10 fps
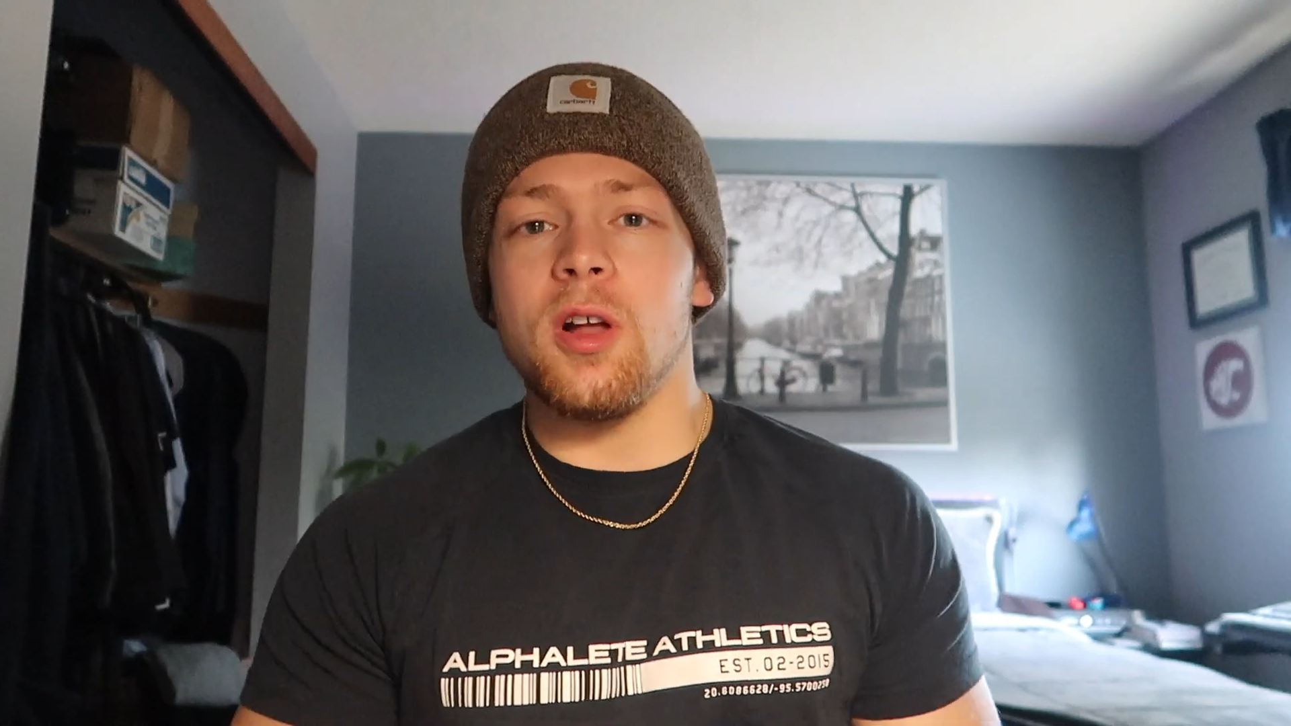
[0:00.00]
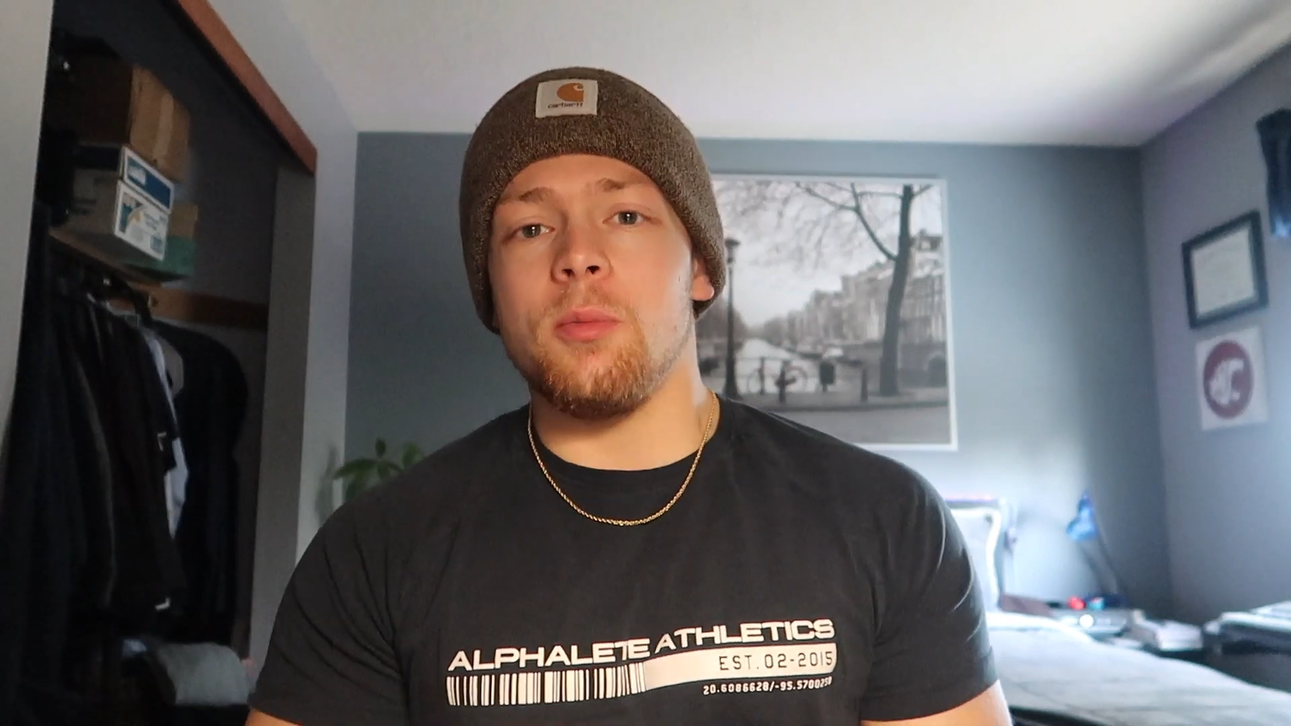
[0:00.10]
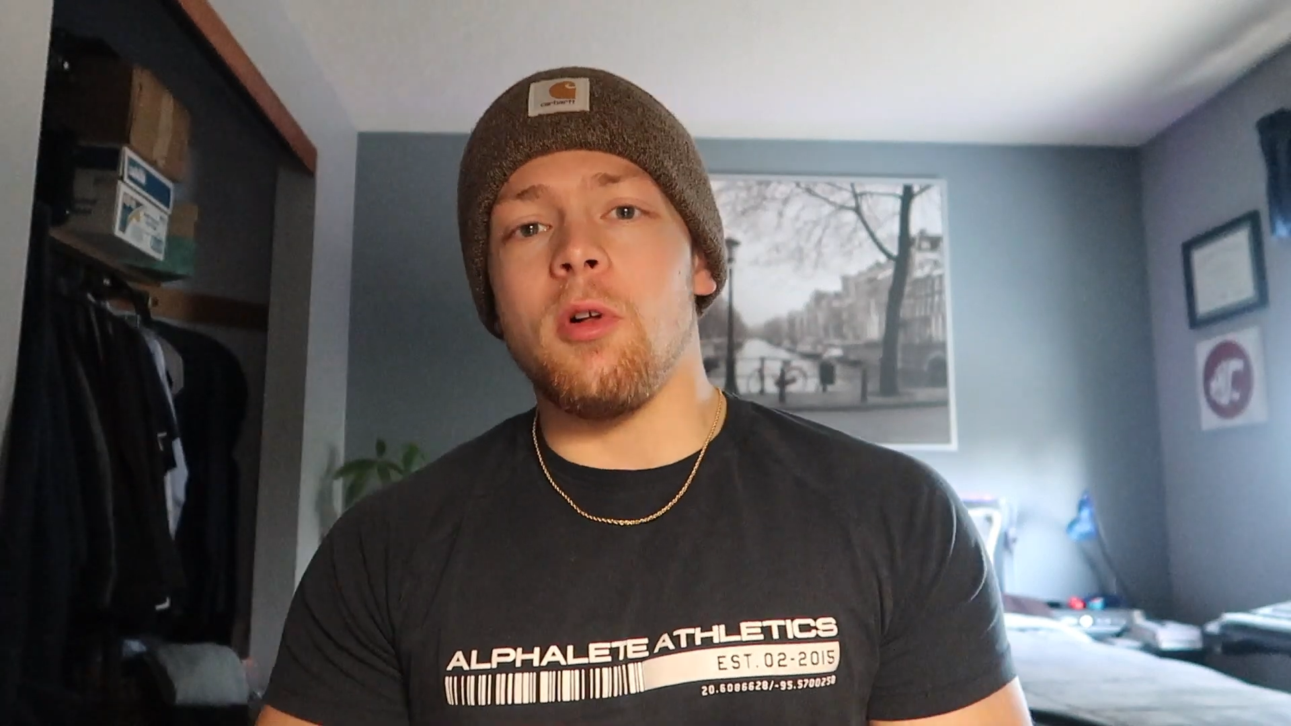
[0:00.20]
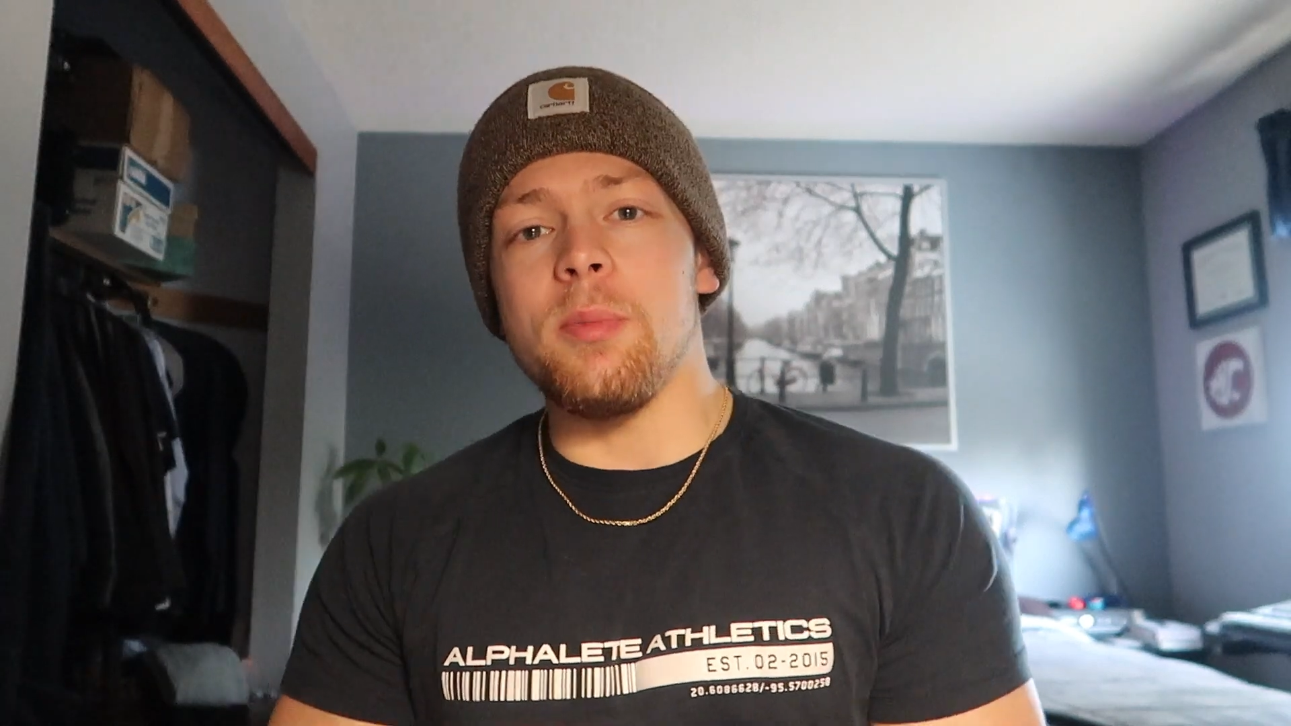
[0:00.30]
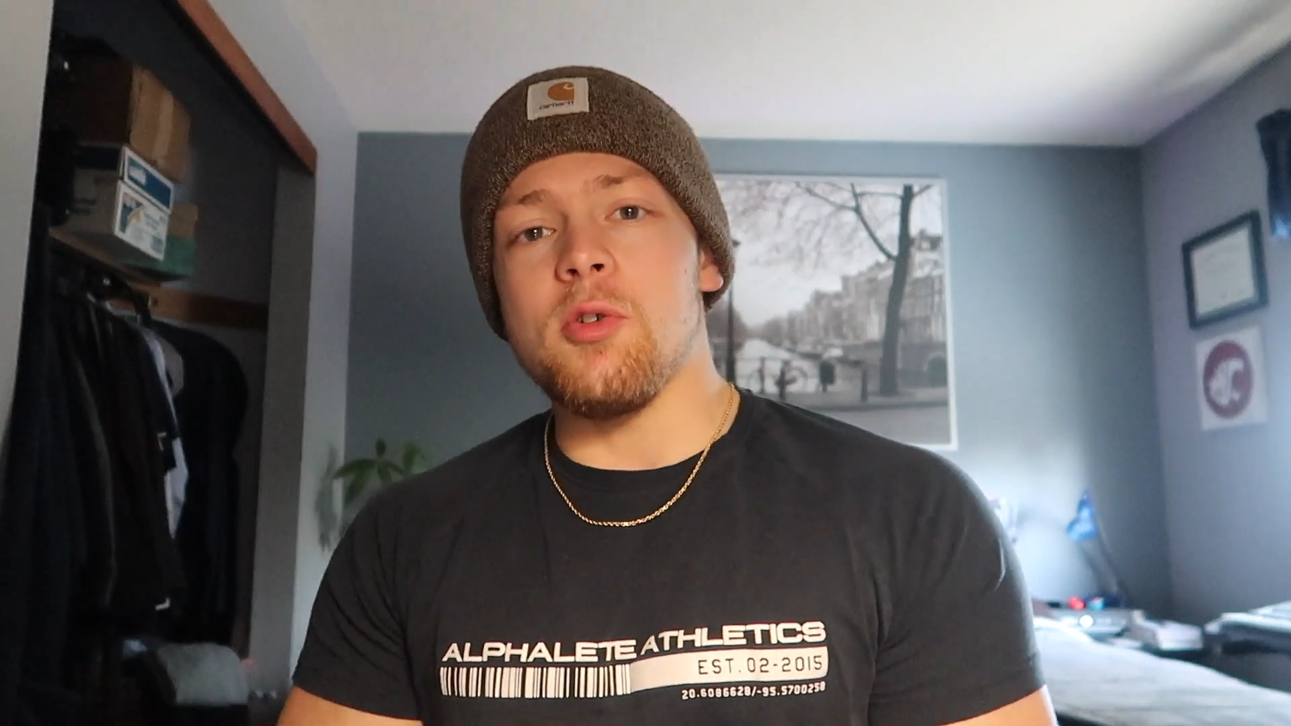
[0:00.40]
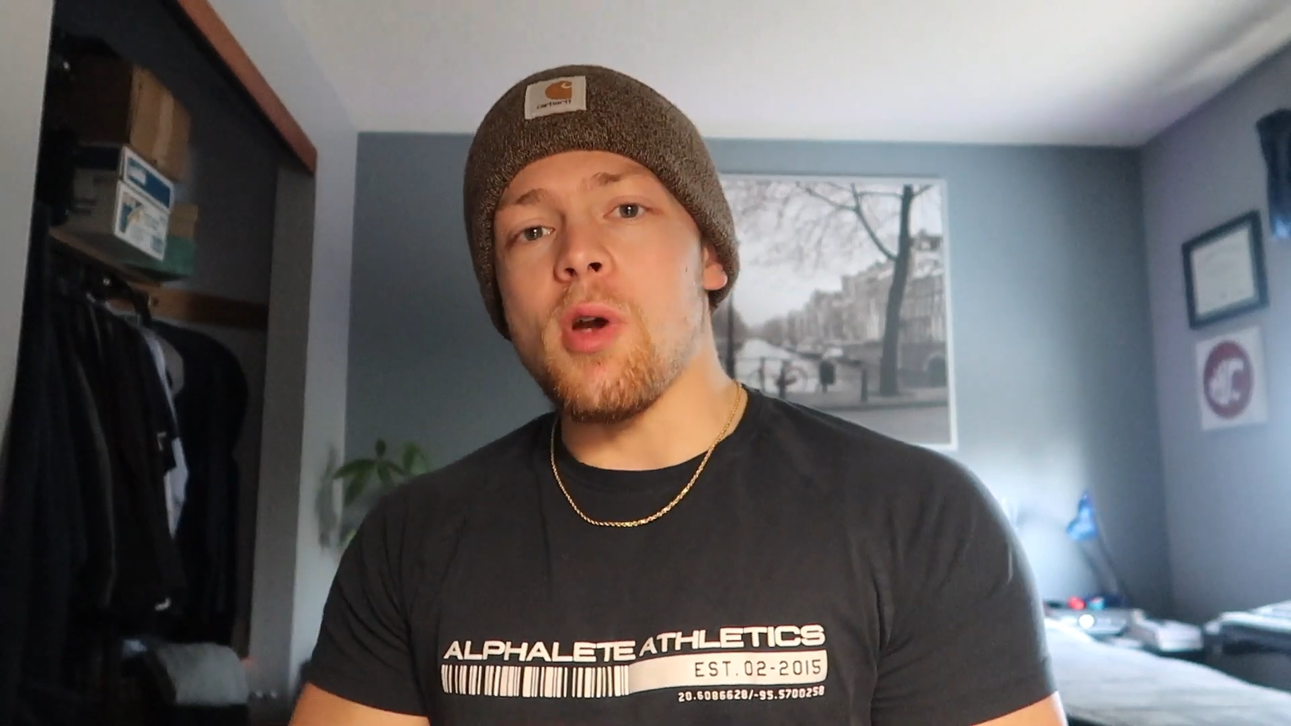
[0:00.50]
I'll be